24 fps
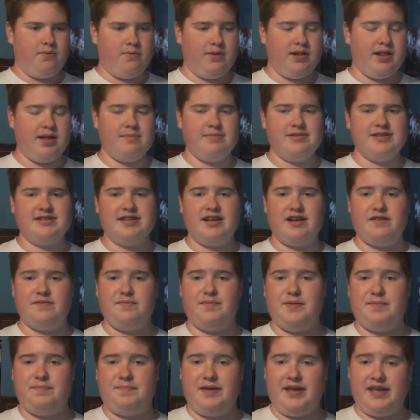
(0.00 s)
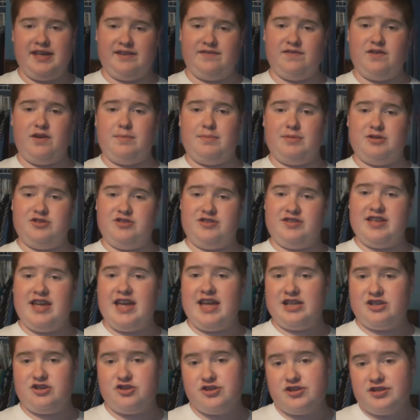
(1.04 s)
well, I must not have been paying very much
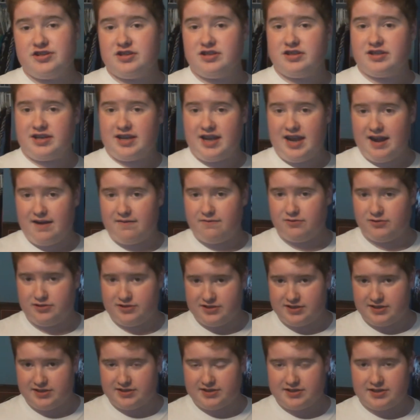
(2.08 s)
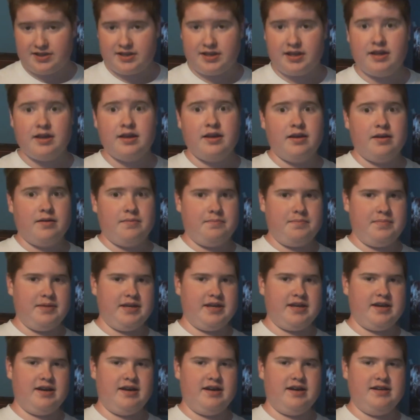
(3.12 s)
attention to the conferences
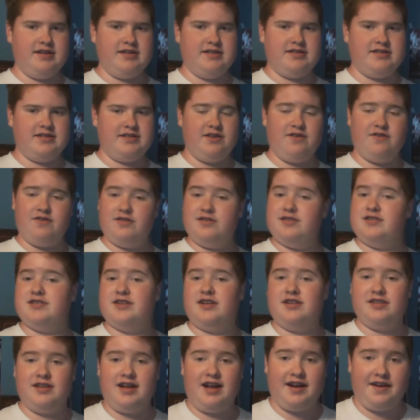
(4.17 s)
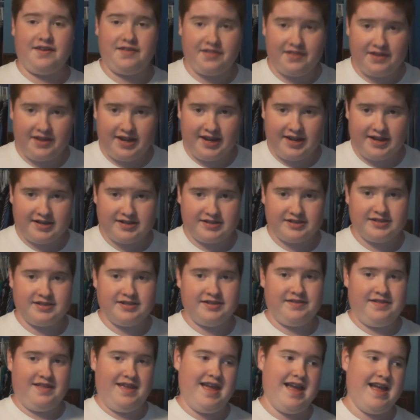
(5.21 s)
because there was a lot of
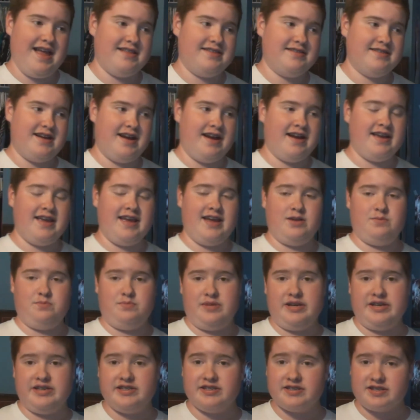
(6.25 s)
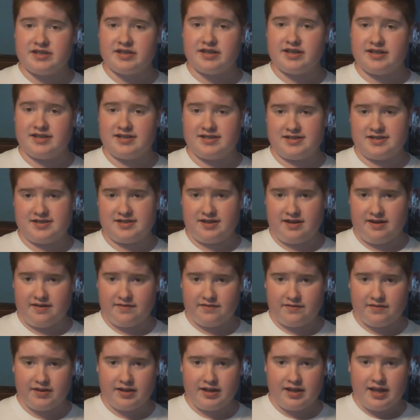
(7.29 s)
things that I had missed and
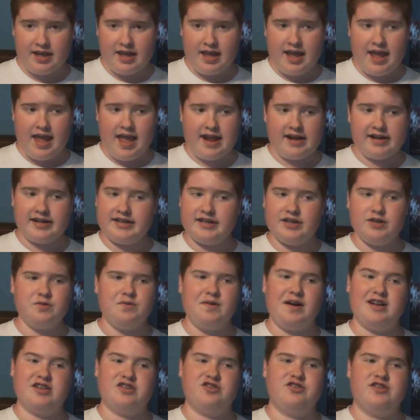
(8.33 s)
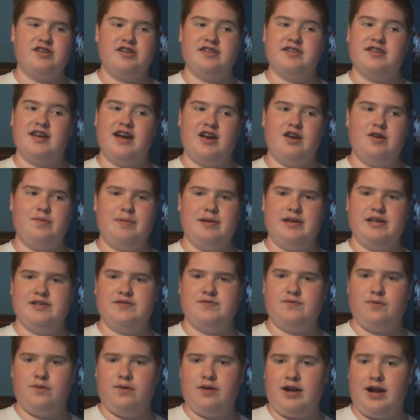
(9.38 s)
stuff. And I didn't watch the entire
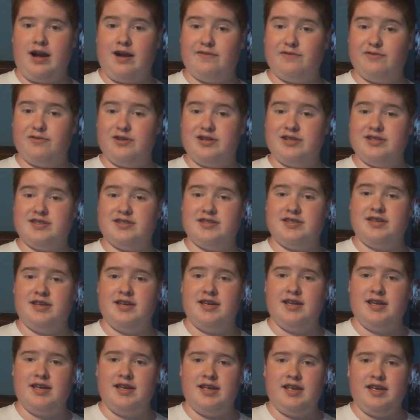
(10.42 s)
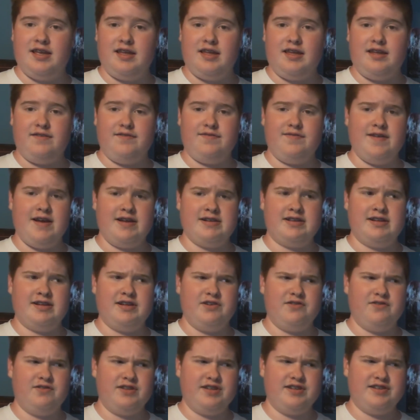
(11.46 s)
PS4 conference. In fact, I
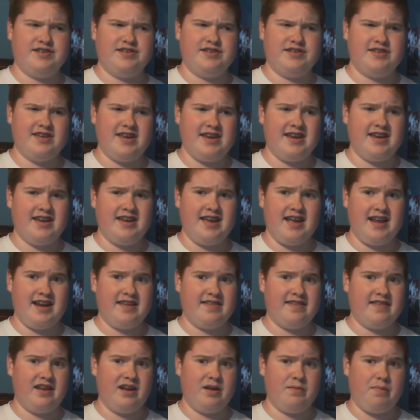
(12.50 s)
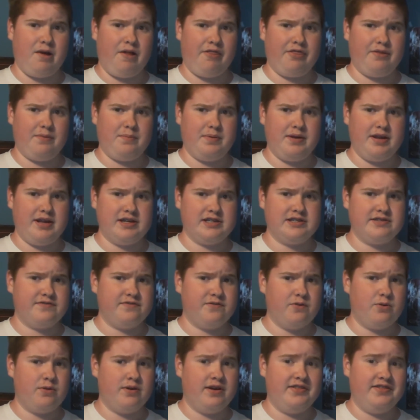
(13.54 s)
didn't really say anything about the
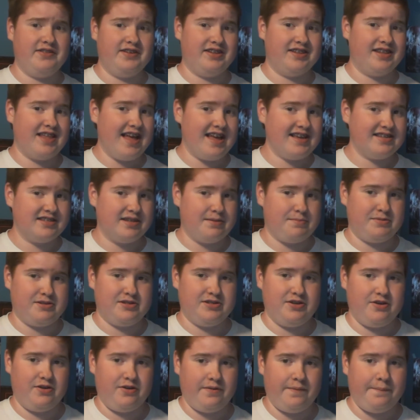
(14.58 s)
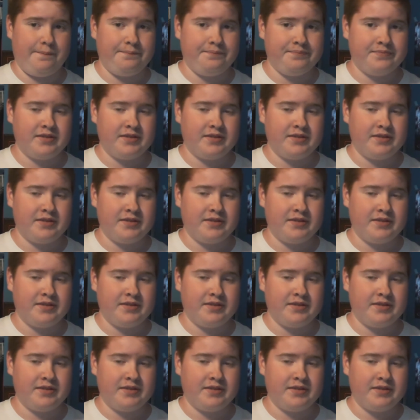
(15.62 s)
PS4 in the last episode.